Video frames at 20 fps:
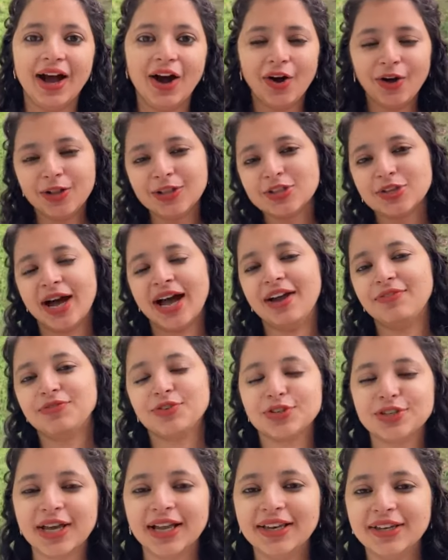Also, I have to
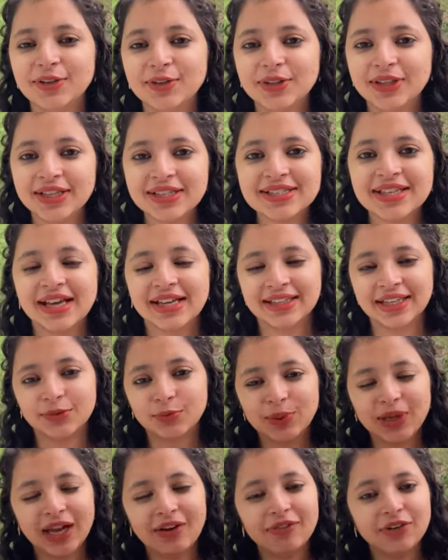tell you this, that
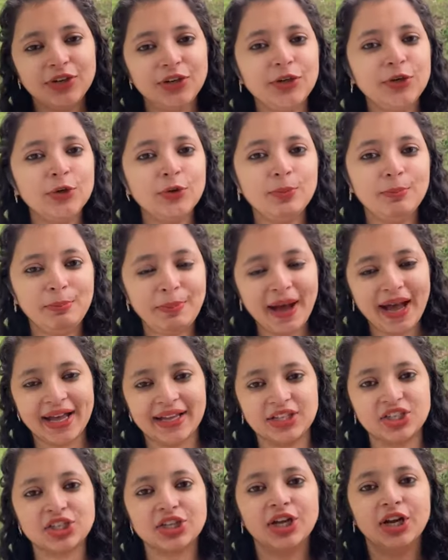we have a new
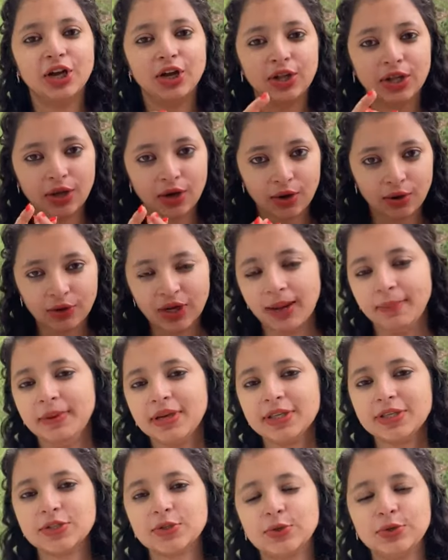batch
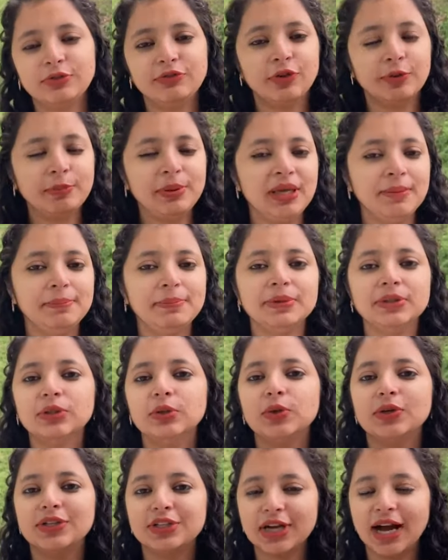coming soon for people
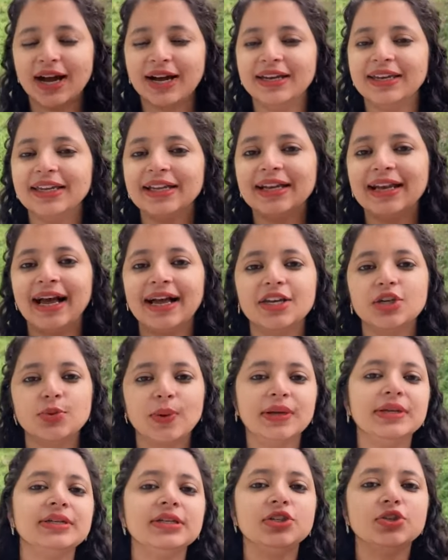who are targeting CLAT
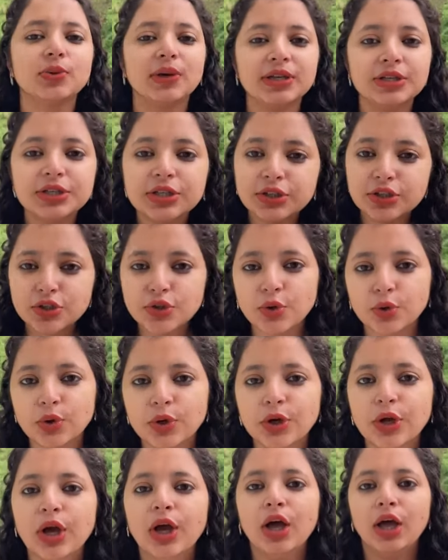2022.
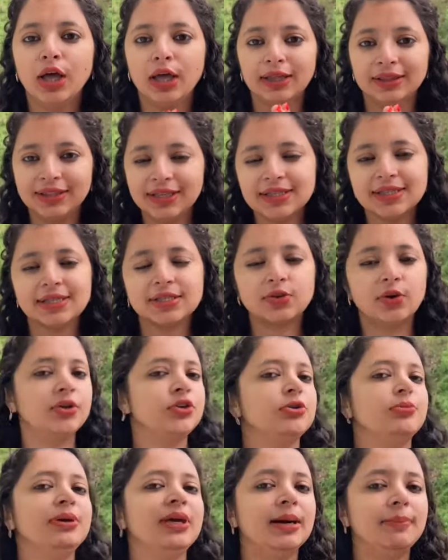This is going
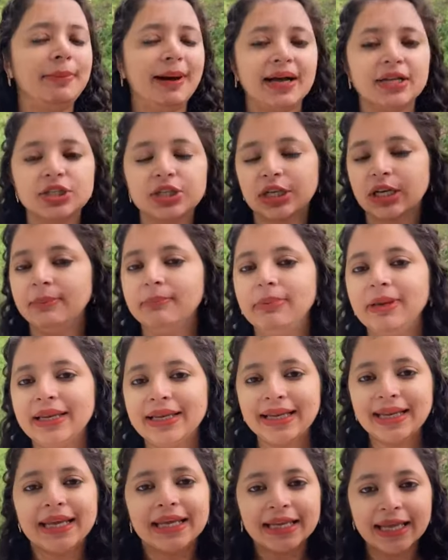to be a batch
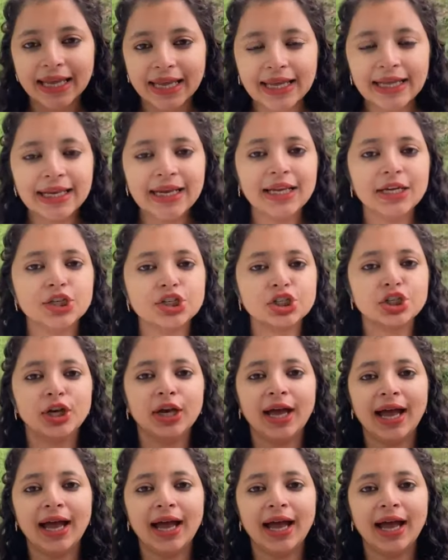completely in English.